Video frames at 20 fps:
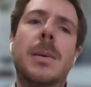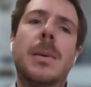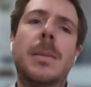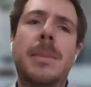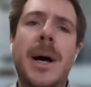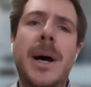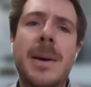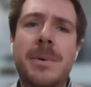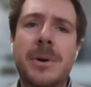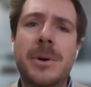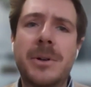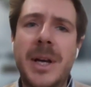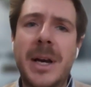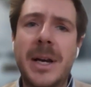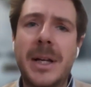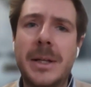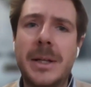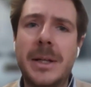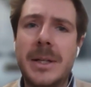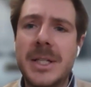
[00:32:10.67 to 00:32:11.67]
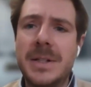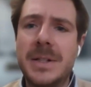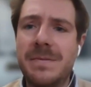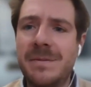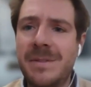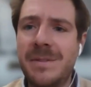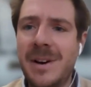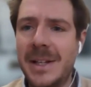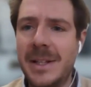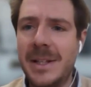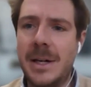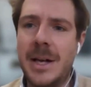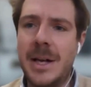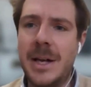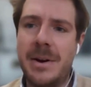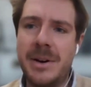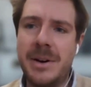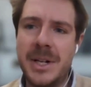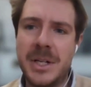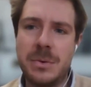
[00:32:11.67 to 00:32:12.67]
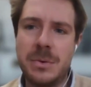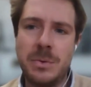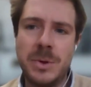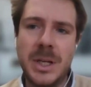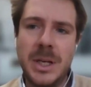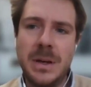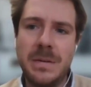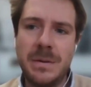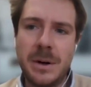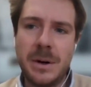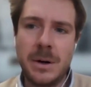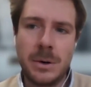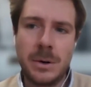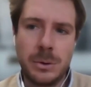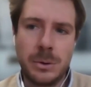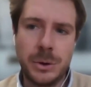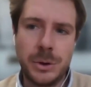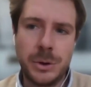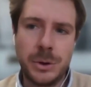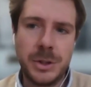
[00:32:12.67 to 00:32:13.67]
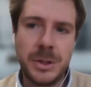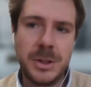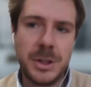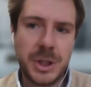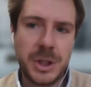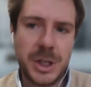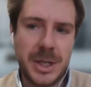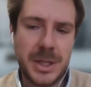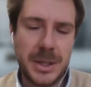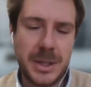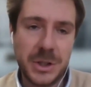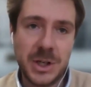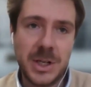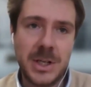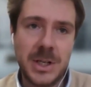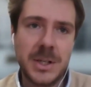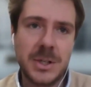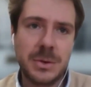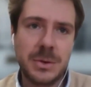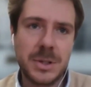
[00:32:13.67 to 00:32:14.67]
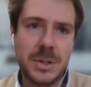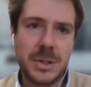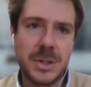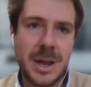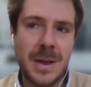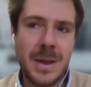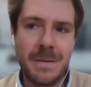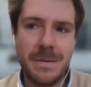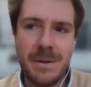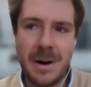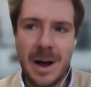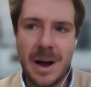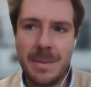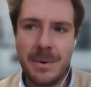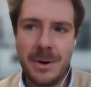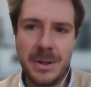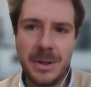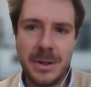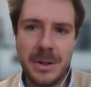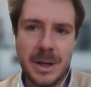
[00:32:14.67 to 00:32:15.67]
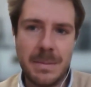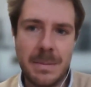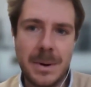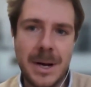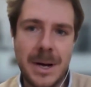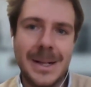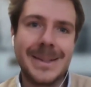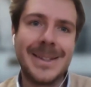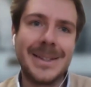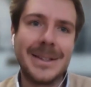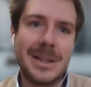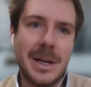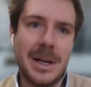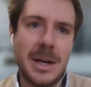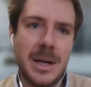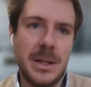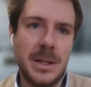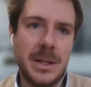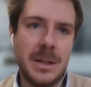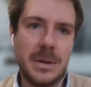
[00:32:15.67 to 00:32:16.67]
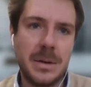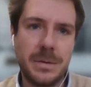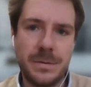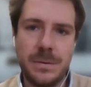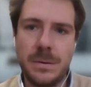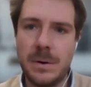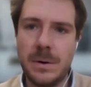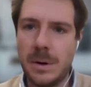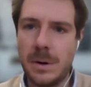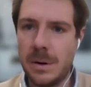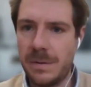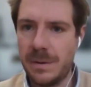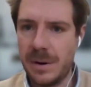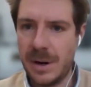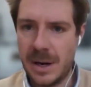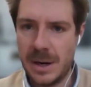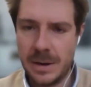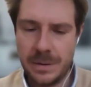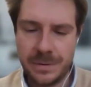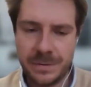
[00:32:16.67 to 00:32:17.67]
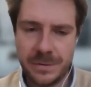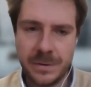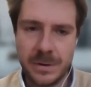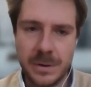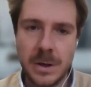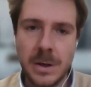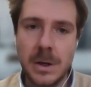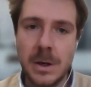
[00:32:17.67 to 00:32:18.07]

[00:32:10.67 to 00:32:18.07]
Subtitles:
By protecting these vital areas, we give our ocean the chance to stay vibrant, abundant, and full of life.